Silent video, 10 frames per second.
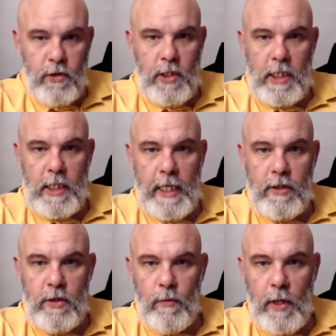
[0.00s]
to sling
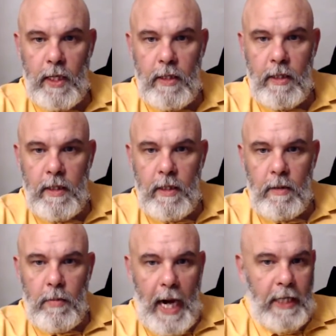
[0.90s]
somewhere.
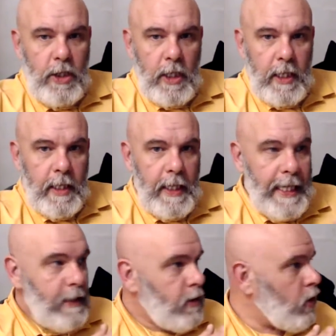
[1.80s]
But actually,
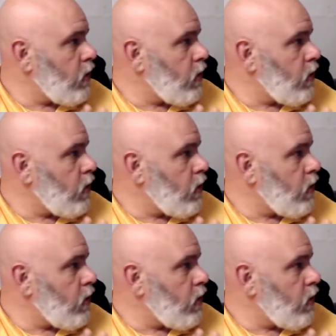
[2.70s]
it does